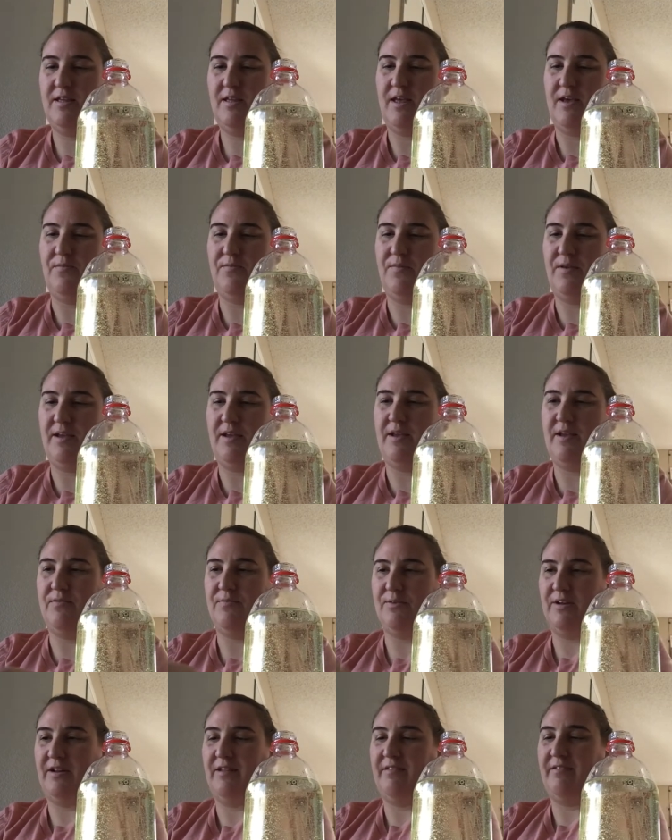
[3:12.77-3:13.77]
And
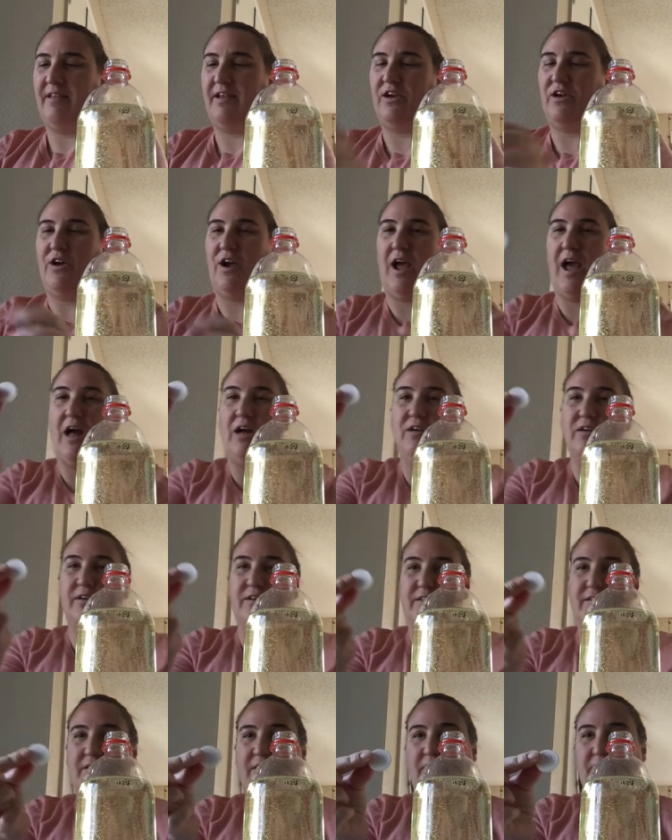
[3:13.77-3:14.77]
we're going to take our
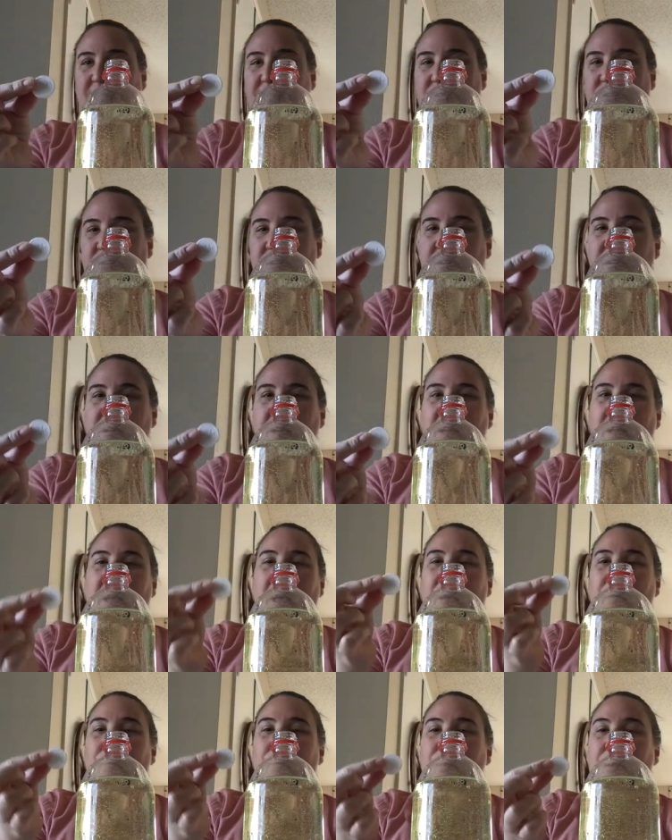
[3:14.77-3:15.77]
Alka-Seltzer.
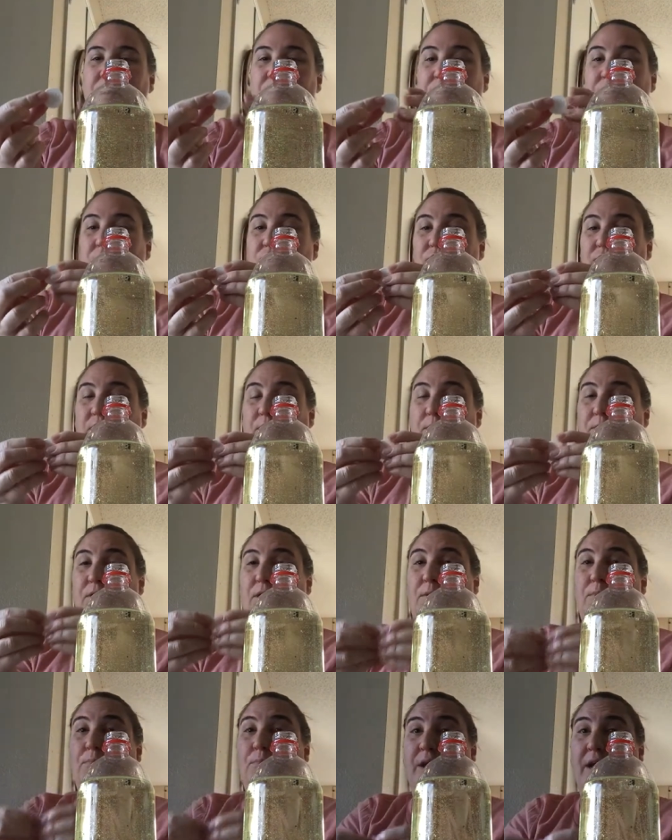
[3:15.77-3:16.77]
And what I'm going to do is I'm going
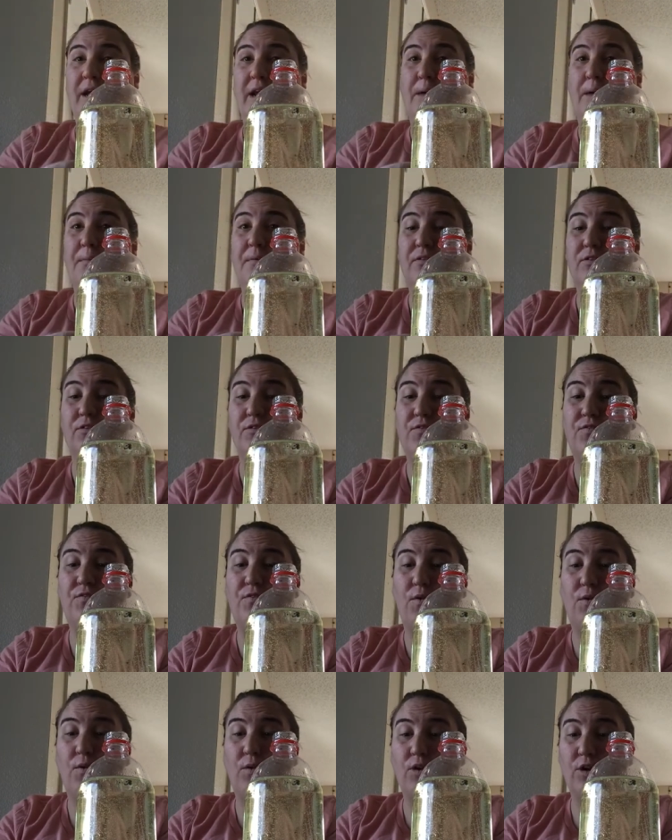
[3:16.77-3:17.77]
to break it up into
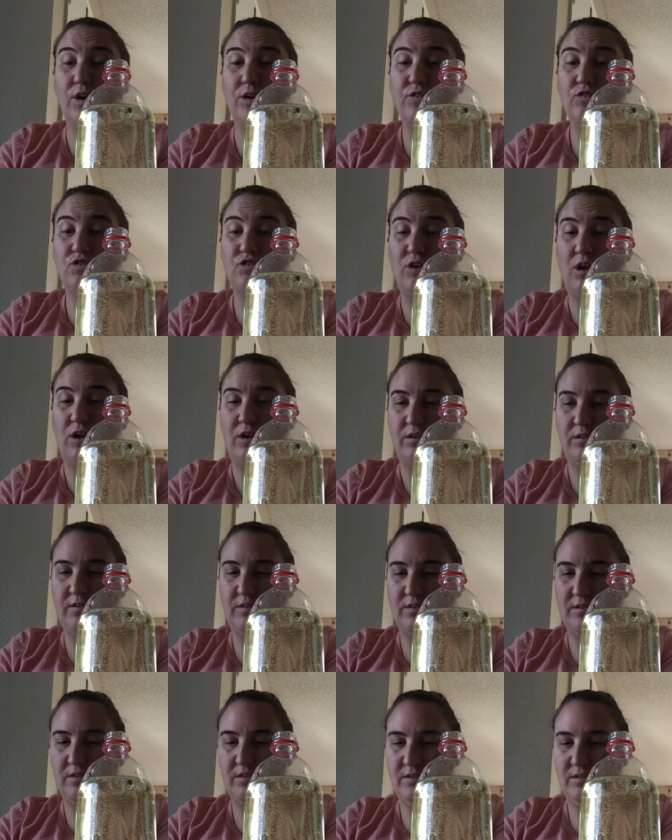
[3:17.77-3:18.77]
4
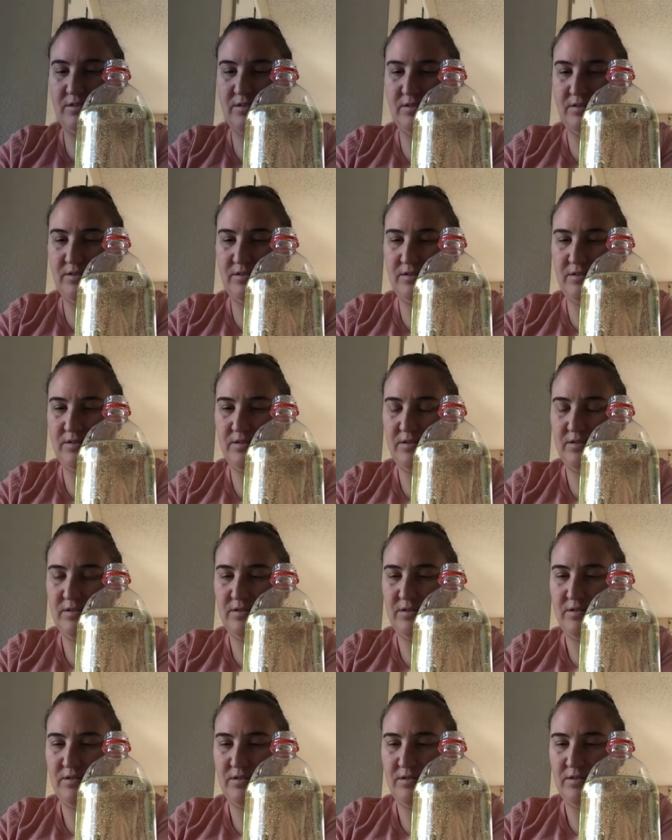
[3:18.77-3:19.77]
chunks.
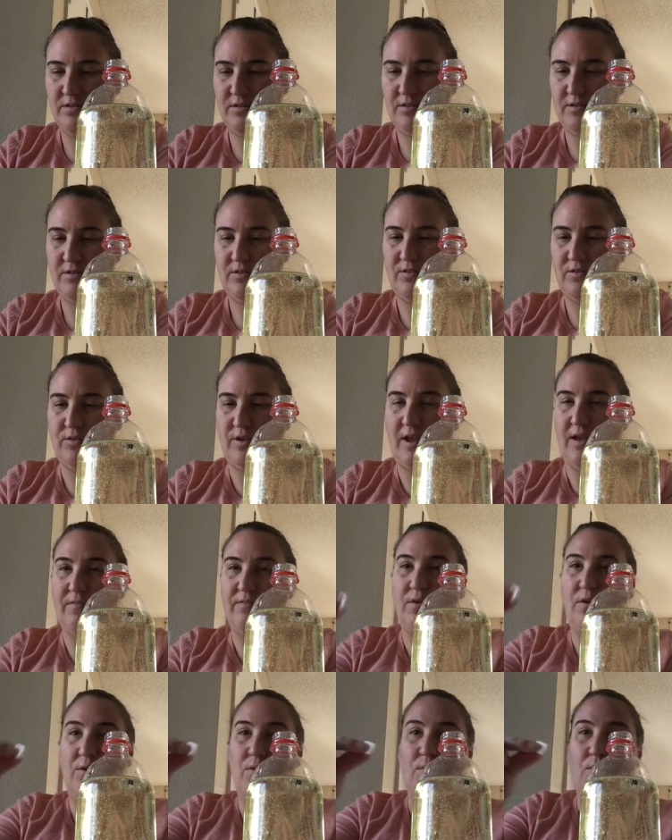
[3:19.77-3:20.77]
So I have
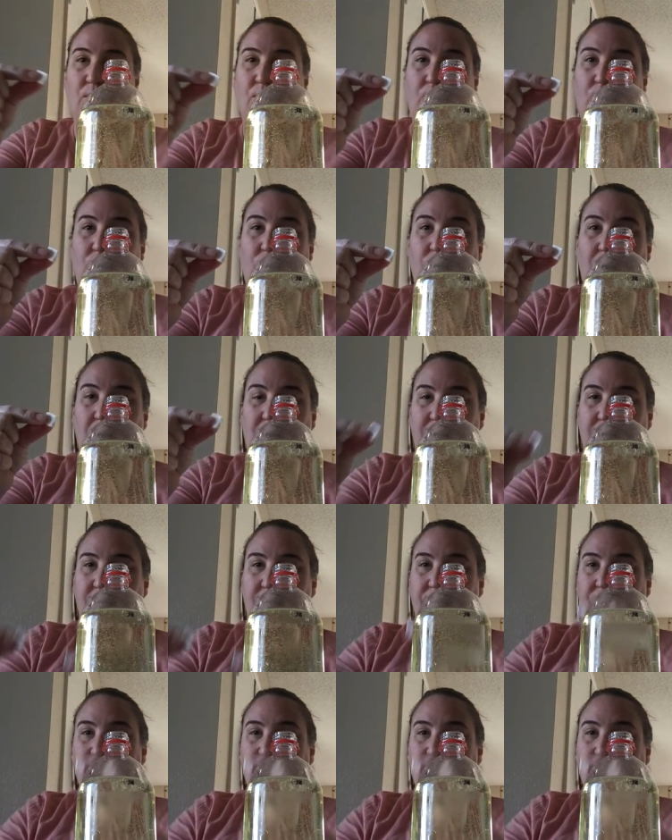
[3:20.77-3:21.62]
1,